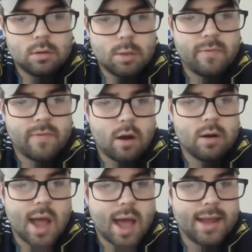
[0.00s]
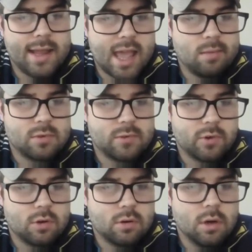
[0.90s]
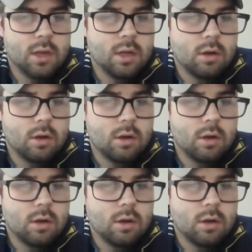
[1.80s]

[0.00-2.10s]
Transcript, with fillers: to be fair, nine games for,